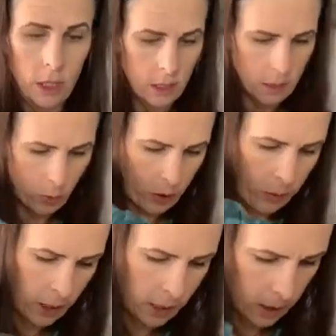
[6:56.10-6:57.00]
husk is what
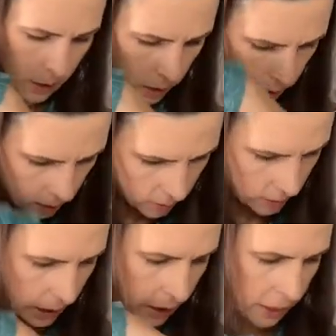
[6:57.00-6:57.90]
makes it
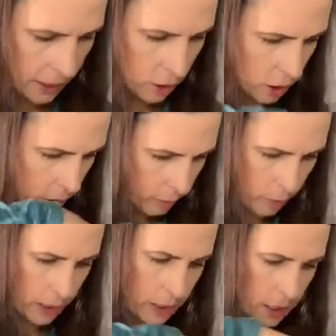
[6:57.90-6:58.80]
get thicker,
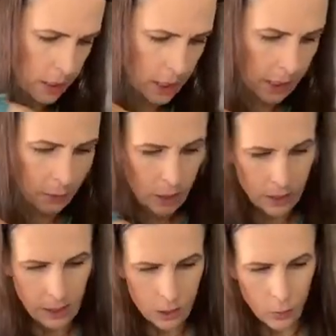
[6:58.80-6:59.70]
but it does take a bit.
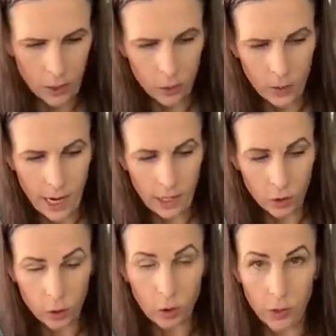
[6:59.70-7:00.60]
That's why you can
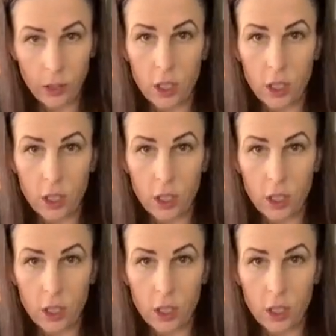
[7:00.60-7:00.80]
do it with a